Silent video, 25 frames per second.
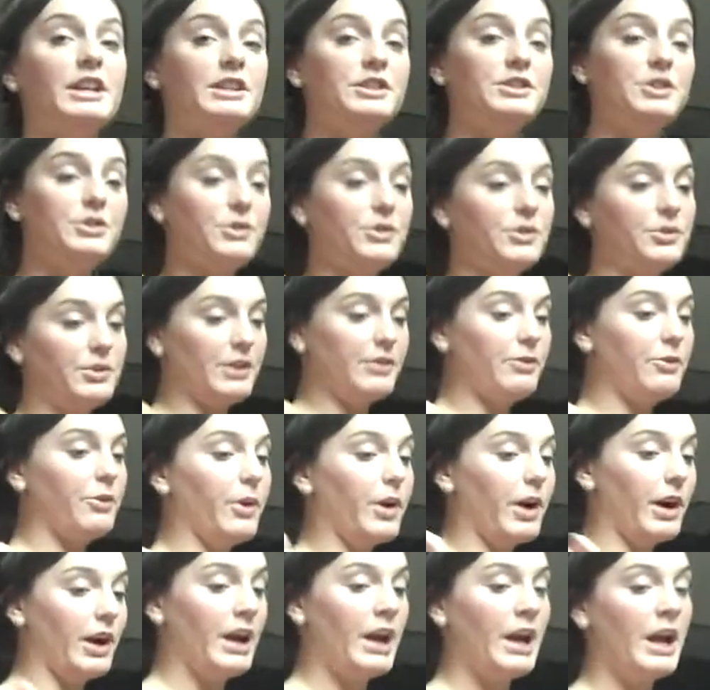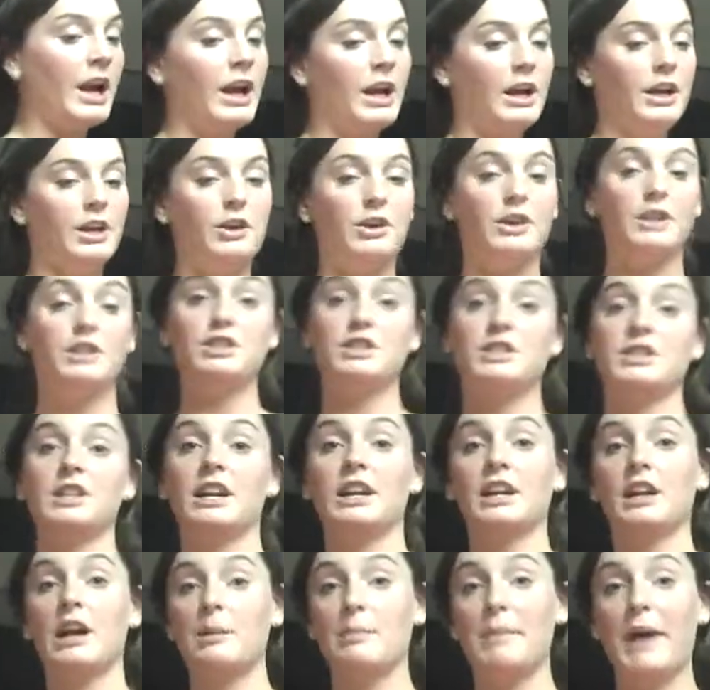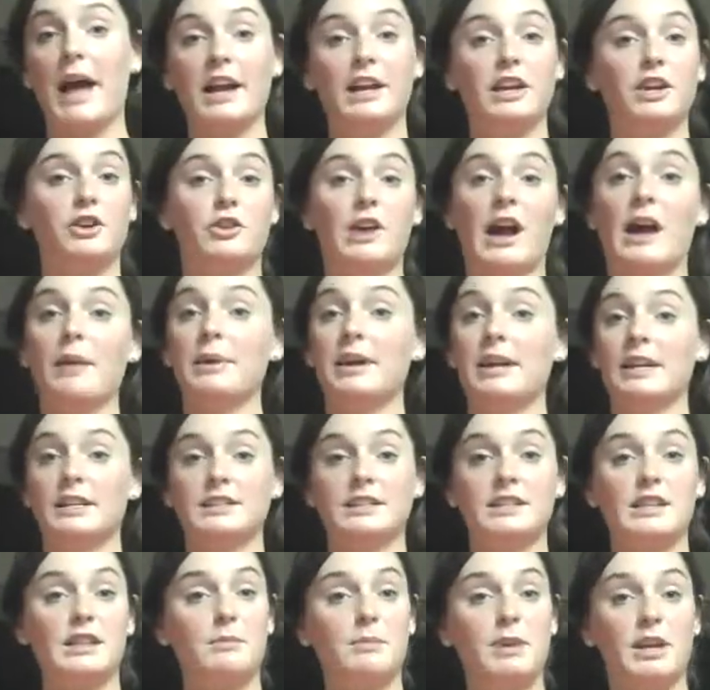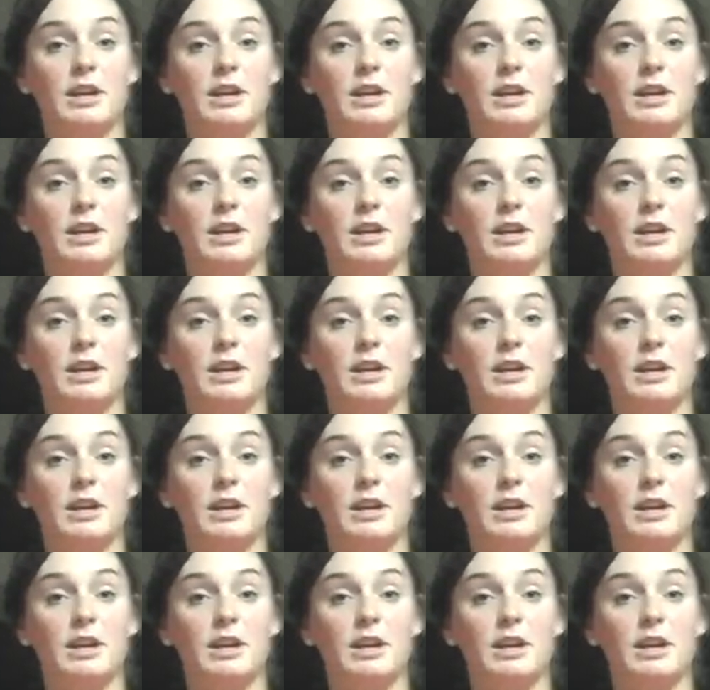running 2, 3, 4, you're just going to come back and grab hands in